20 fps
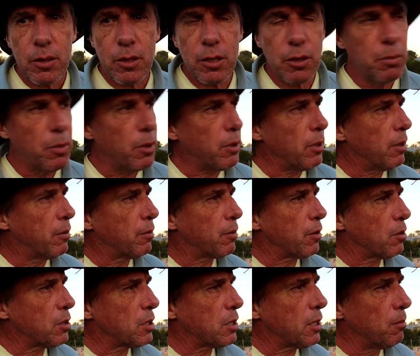Tomorrow I've
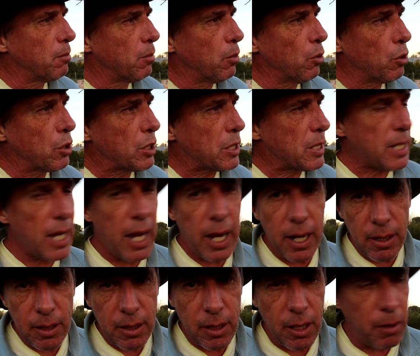got some more
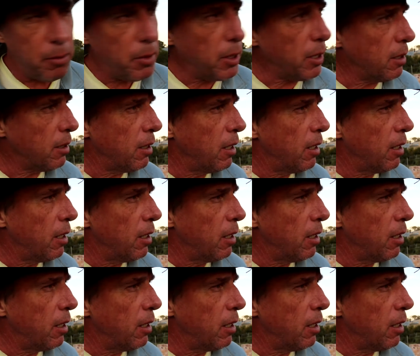sand coming.